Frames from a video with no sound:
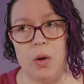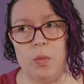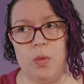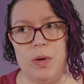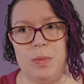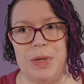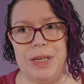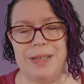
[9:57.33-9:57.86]

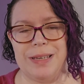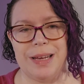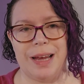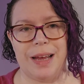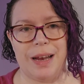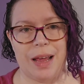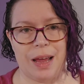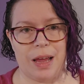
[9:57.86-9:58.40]
would be to
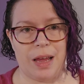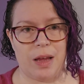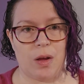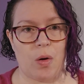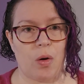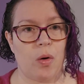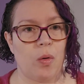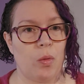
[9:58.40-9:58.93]
get a
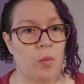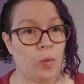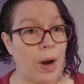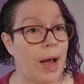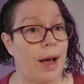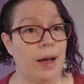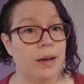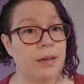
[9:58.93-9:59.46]

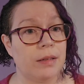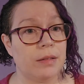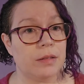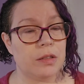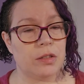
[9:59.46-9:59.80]
rack.